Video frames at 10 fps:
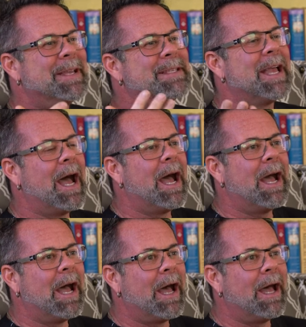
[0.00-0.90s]
because
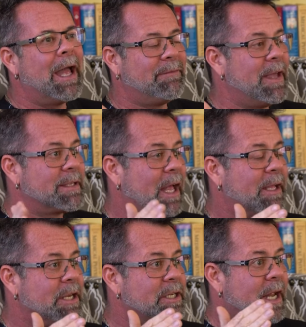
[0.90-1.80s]
uh, uh, advanced
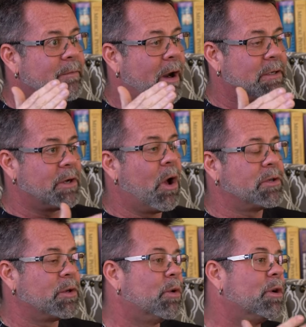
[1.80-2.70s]
glycation end products are
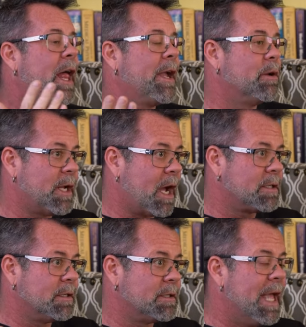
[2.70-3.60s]
also
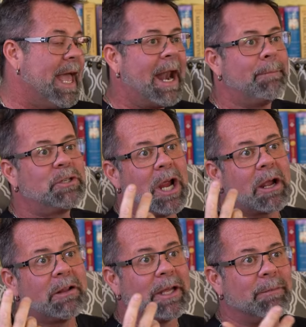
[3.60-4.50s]
glycotoxins, and I'm
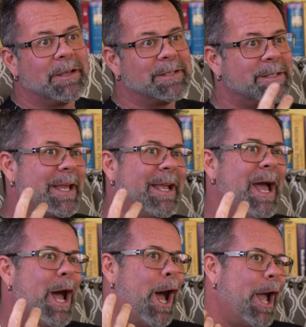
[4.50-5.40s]
chuckling because it's like
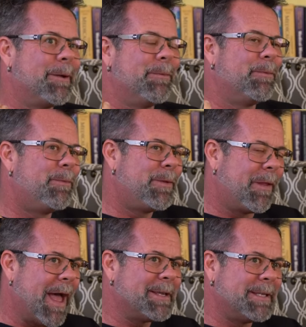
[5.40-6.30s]
I
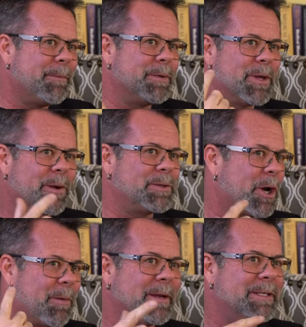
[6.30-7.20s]
the last episode I was
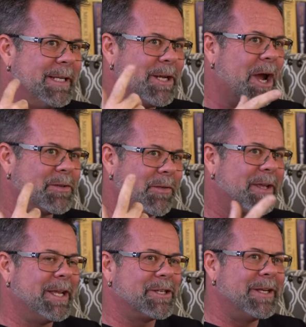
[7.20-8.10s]
talking about
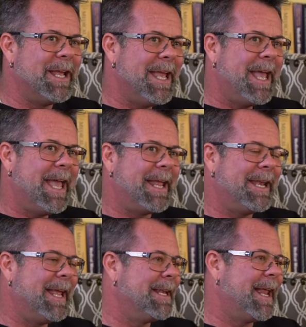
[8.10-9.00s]
detoxification
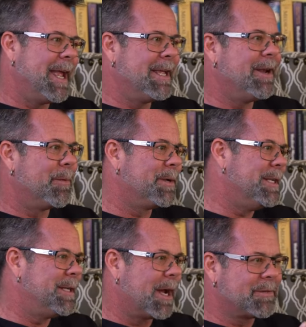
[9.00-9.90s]
and and how you know
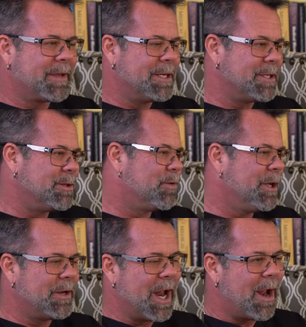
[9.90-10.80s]
what detoxification is
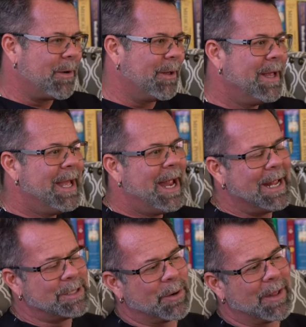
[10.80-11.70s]
real and not real,
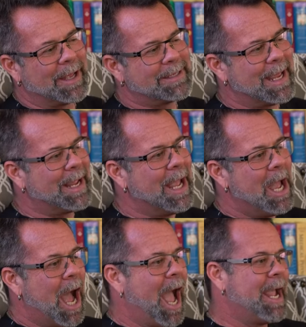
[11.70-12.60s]
and sort of like saying
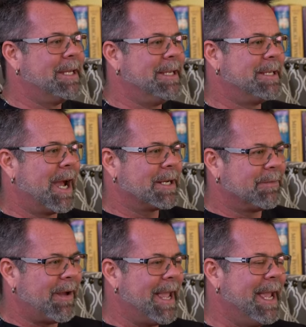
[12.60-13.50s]
I could
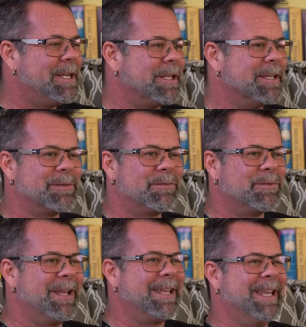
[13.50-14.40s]
detoxify aging
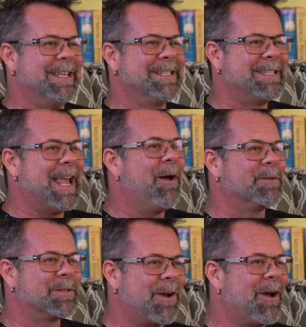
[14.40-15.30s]
is really
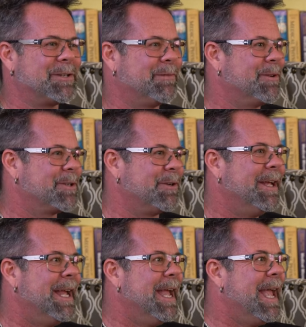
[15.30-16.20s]
sounds
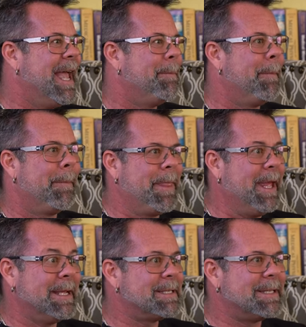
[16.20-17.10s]
controversial.
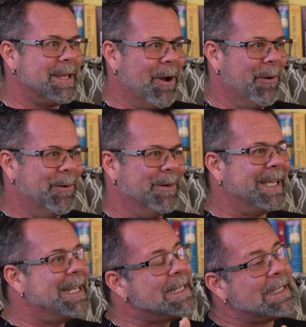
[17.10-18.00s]
It isn't
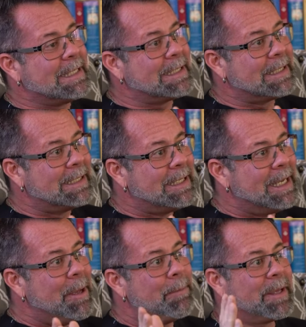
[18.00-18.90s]
though. It isn't
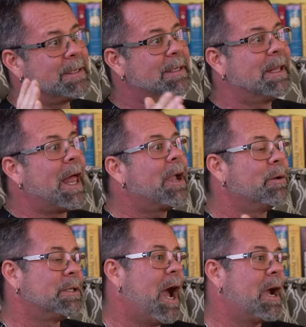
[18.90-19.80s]
because
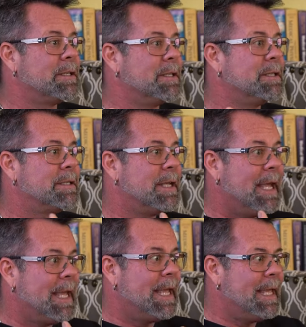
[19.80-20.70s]
glycotoxins
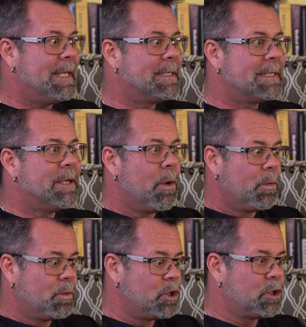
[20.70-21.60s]
is
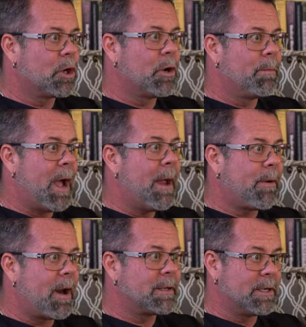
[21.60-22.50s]
sugar
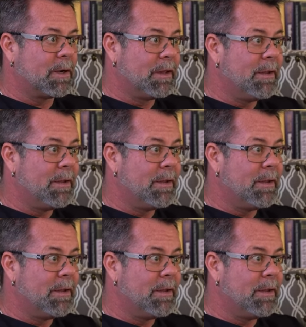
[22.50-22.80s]
byproducts that are